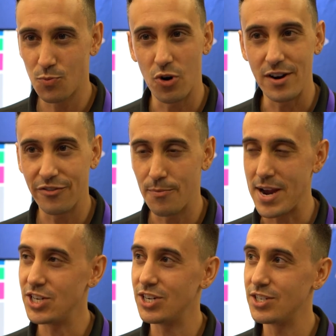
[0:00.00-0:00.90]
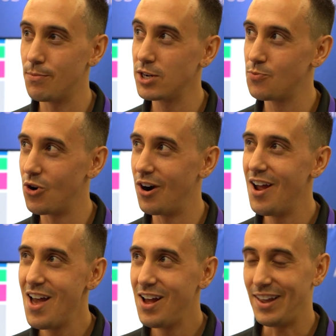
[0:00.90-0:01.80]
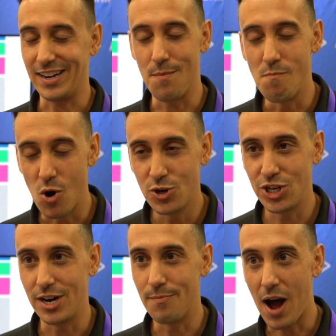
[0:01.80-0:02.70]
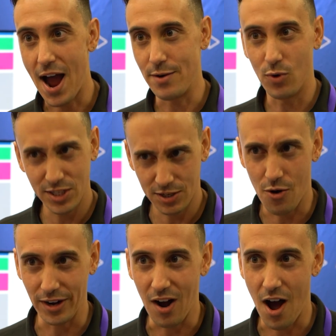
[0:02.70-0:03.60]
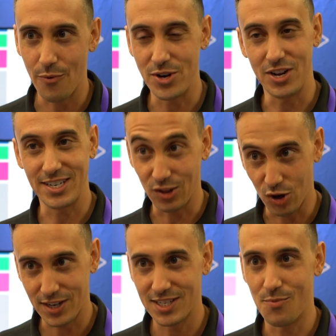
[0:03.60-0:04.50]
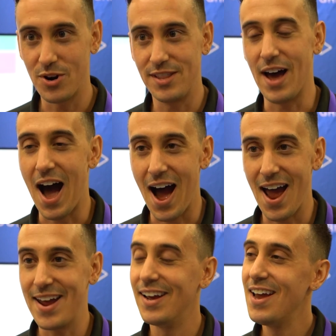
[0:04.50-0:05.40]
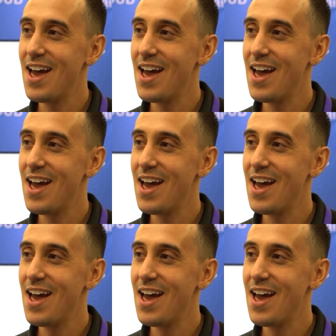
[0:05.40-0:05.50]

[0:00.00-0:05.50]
more information, so much more like emotion behind what's going on when you get to look at someone in the eye.